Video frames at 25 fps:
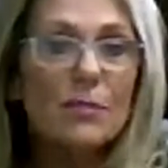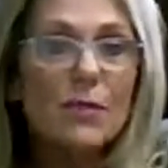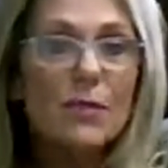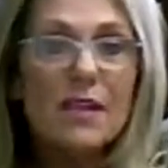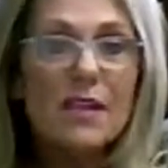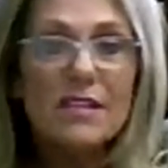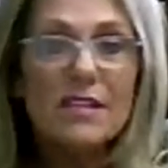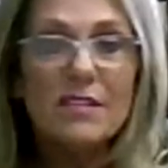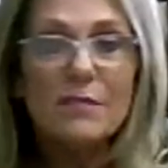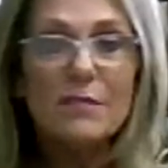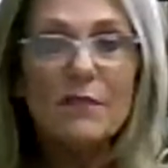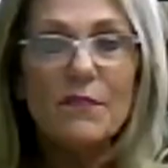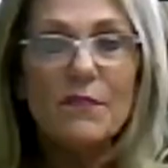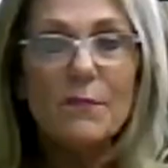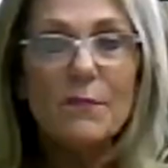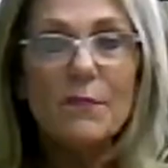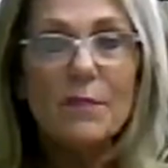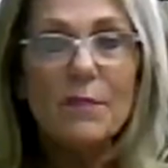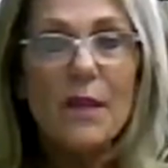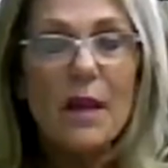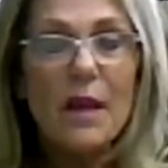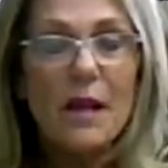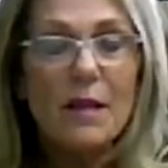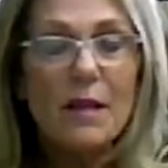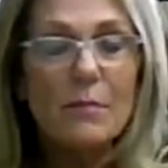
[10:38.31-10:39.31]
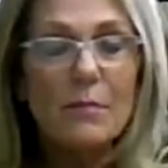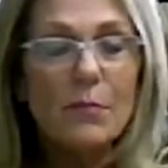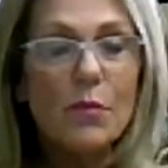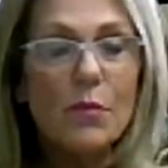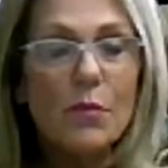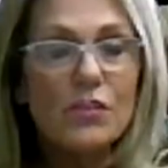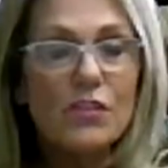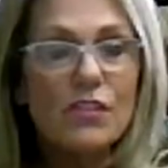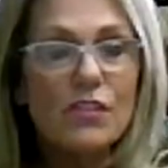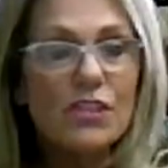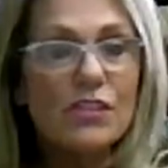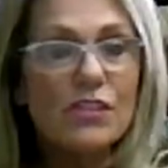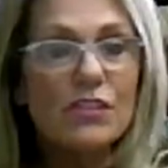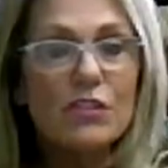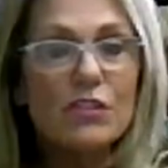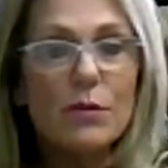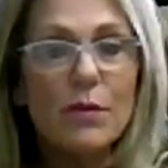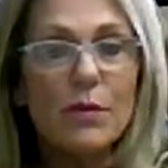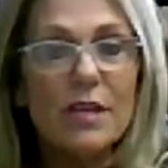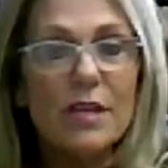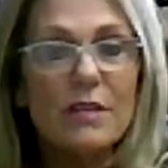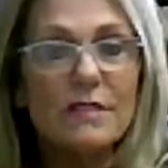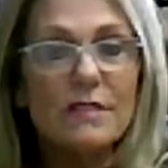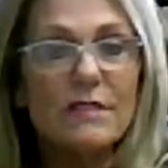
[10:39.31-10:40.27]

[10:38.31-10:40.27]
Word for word: Plus uh, portion to it.